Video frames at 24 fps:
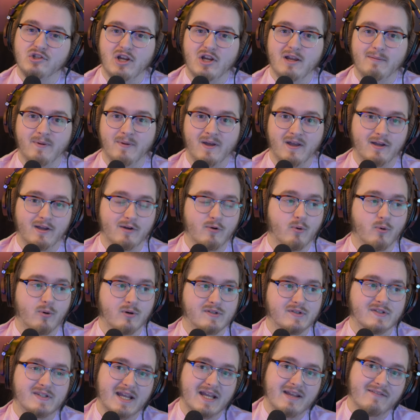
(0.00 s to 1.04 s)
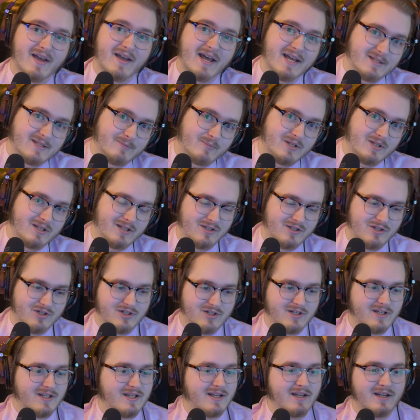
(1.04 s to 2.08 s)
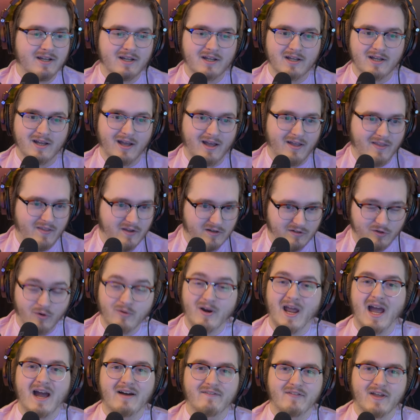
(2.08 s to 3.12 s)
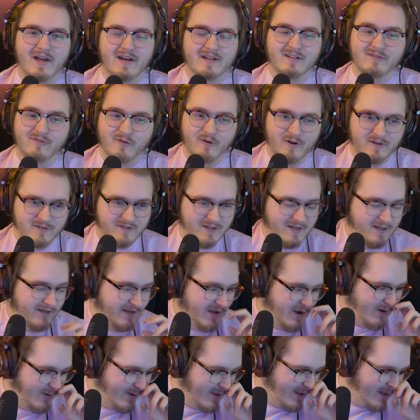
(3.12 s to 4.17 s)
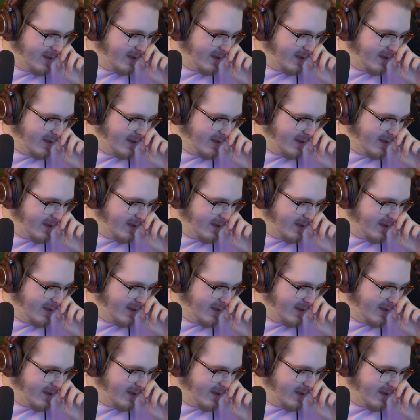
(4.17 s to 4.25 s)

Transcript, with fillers: JPEG or Save As P N G. They don't have that as far as I know.